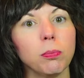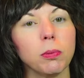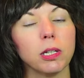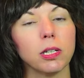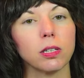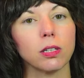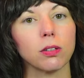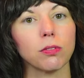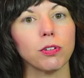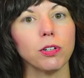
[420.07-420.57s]
me
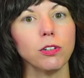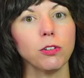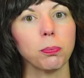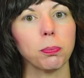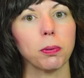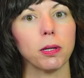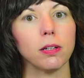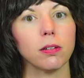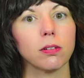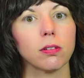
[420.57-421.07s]
in the first
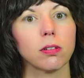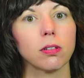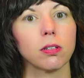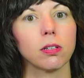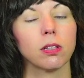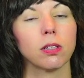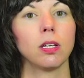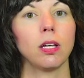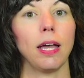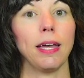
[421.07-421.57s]
place.
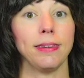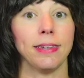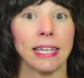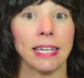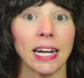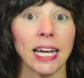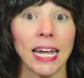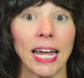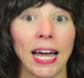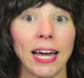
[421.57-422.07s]
And
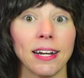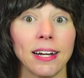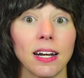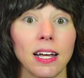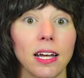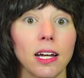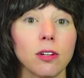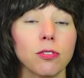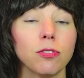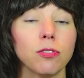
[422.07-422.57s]
then I added
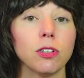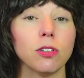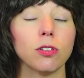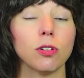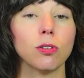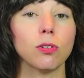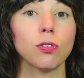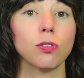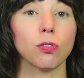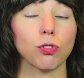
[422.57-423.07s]
a hefty
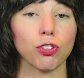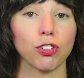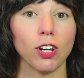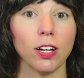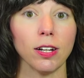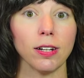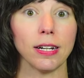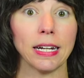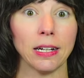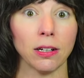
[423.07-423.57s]
dose of
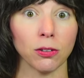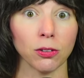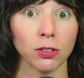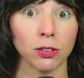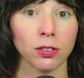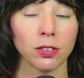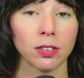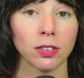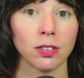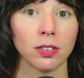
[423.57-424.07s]
shutdown
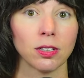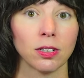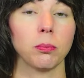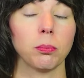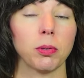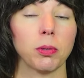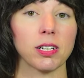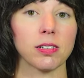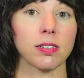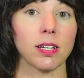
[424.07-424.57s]

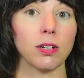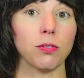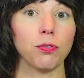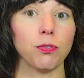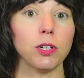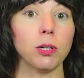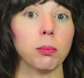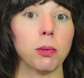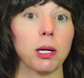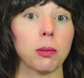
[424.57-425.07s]
because I'd
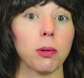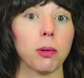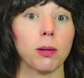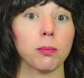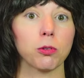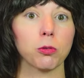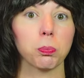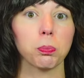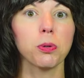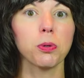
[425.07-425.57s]
feel my
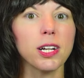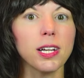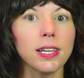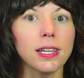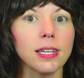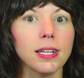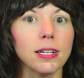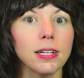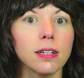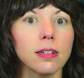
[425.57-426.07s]
mom's
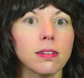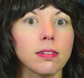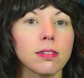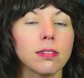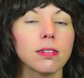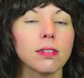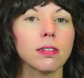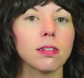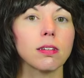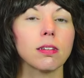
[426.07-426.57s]

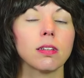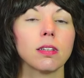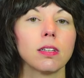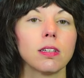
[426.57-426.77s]
prickliness,